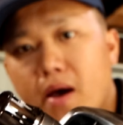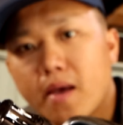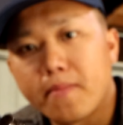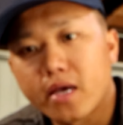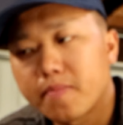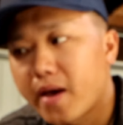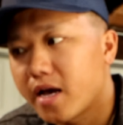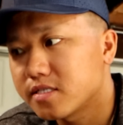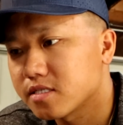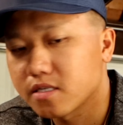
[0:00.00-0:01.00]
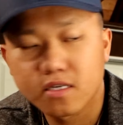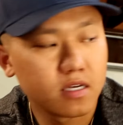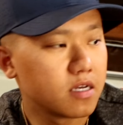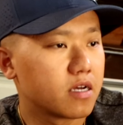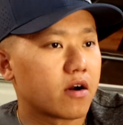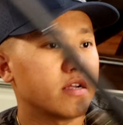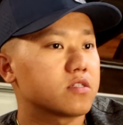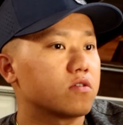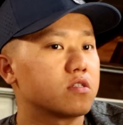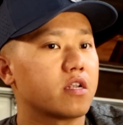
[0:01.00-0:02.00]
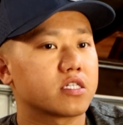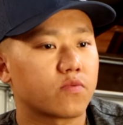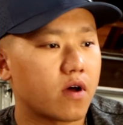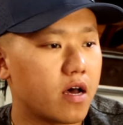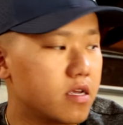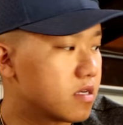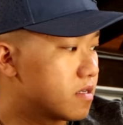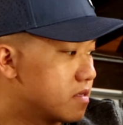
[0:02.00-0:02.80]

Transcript: by Megabass. Alright, let's go to the next rod.